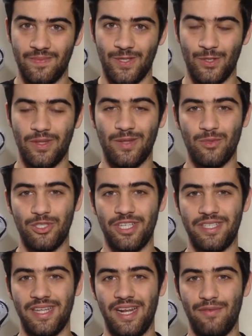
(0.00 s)
So that was
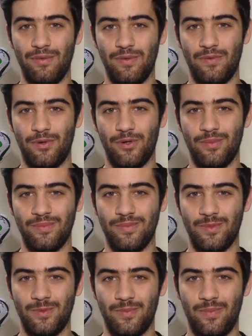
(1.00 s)
just a level from
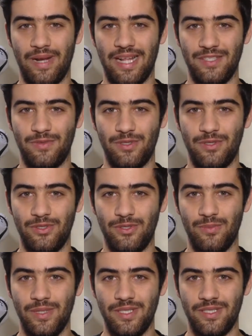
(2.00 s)
Plants versus.
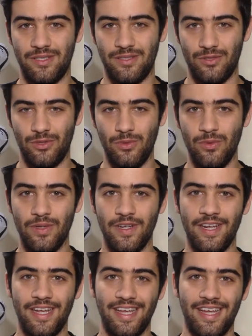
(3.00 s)
Zombies two.
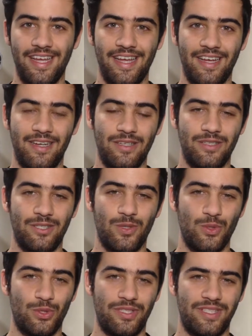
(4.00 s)

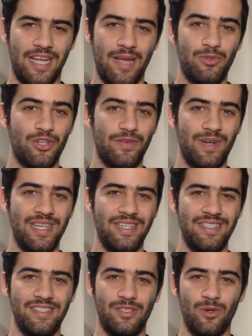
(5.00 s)
So time
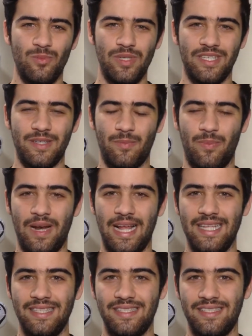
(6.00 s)
traveling, zombies and
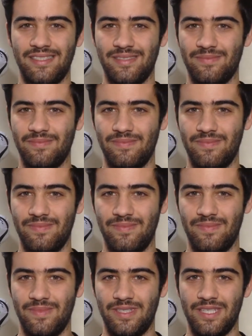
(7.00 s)
plants
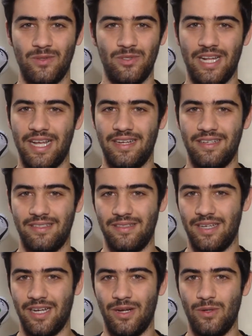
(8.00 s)
sounds like
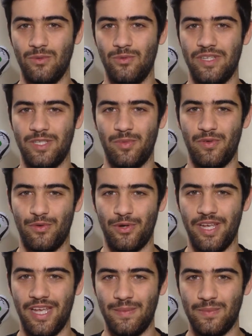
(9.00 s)
a good recipe for a
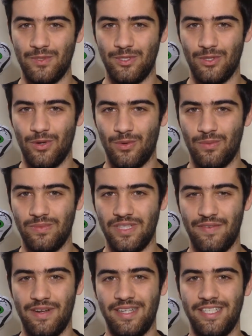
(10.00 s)
game, so
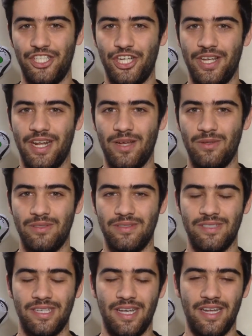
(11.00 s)
definitely check it out
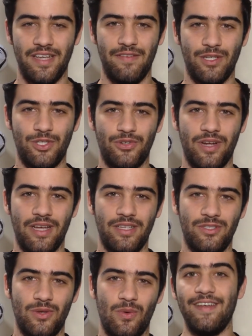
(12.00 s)
and give it a try.
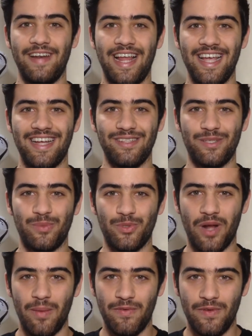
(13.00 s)
So leave a like and
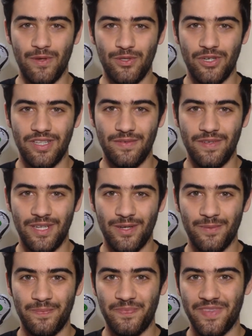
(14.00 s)
subscribe if you enjoyed the
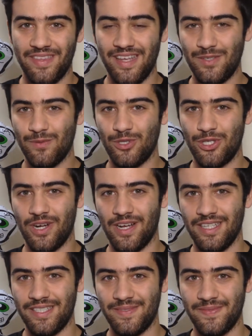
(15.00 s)
video. Thanks for watching,
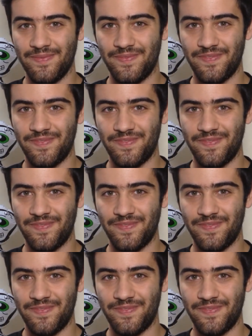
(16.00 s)
guys.